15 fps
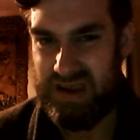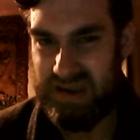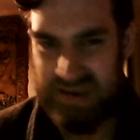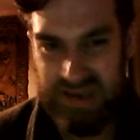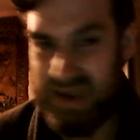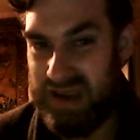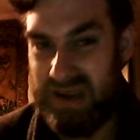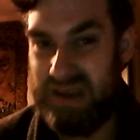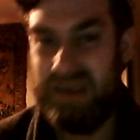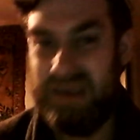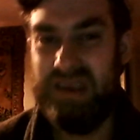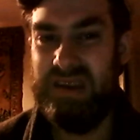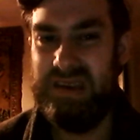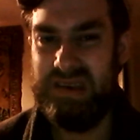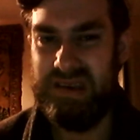turn it
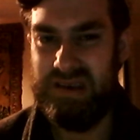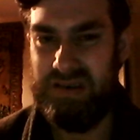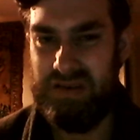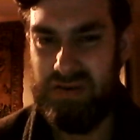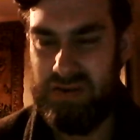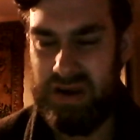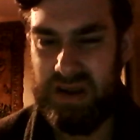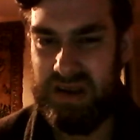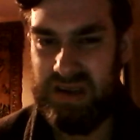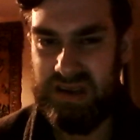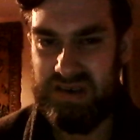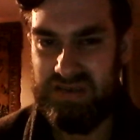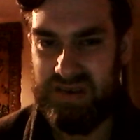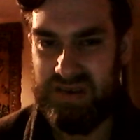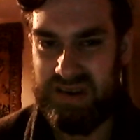into an
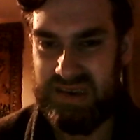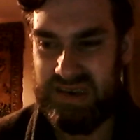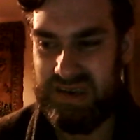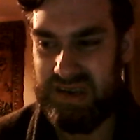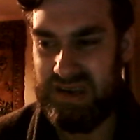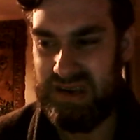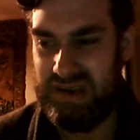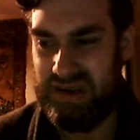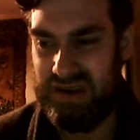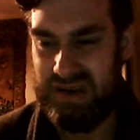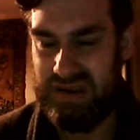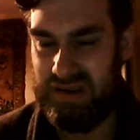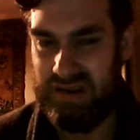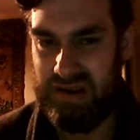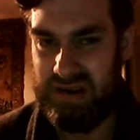interesting
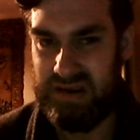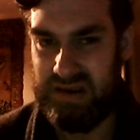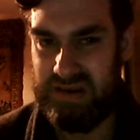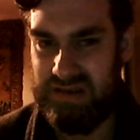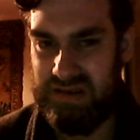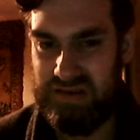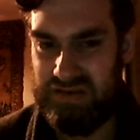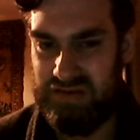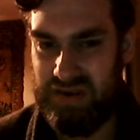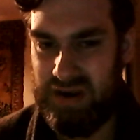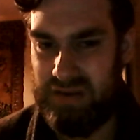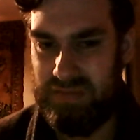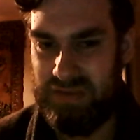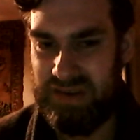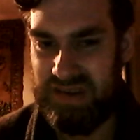like
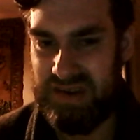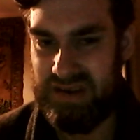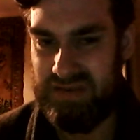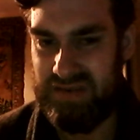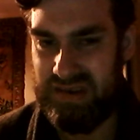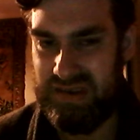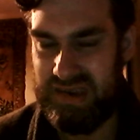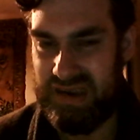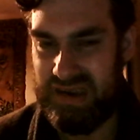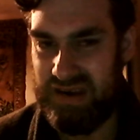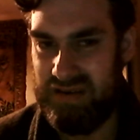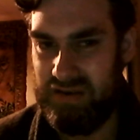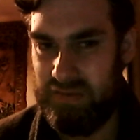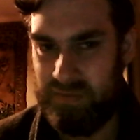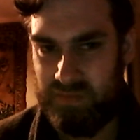drama series.
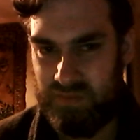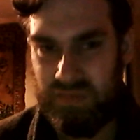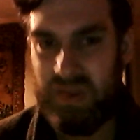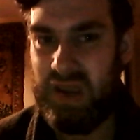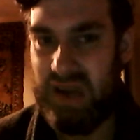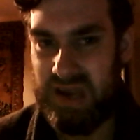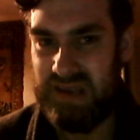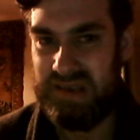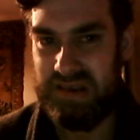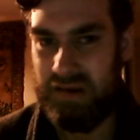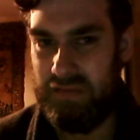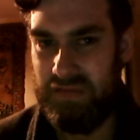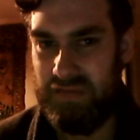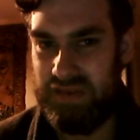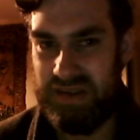So it's
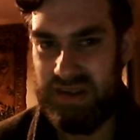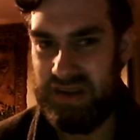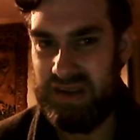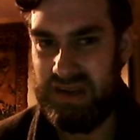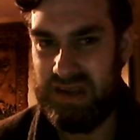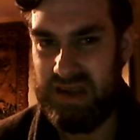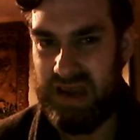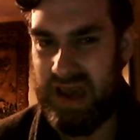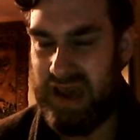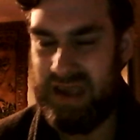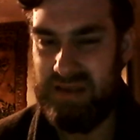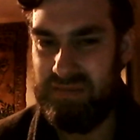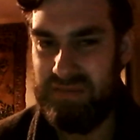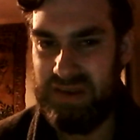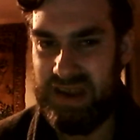obviously
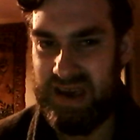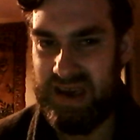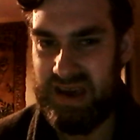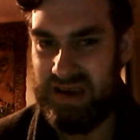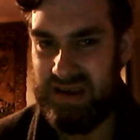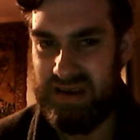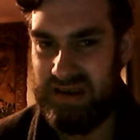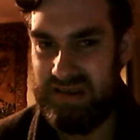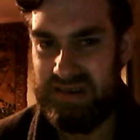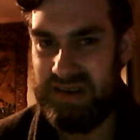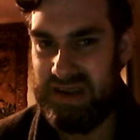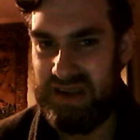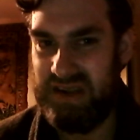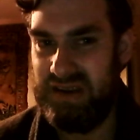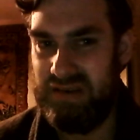aimed at a
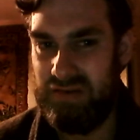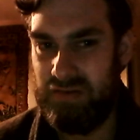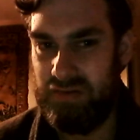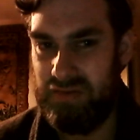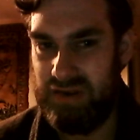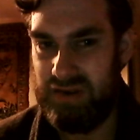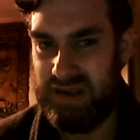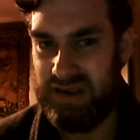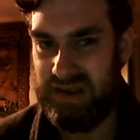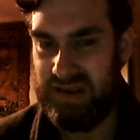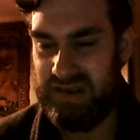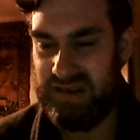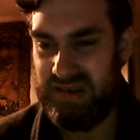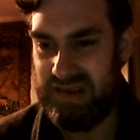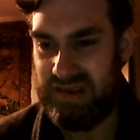teen
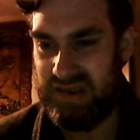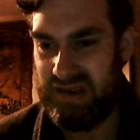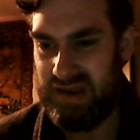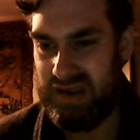audience.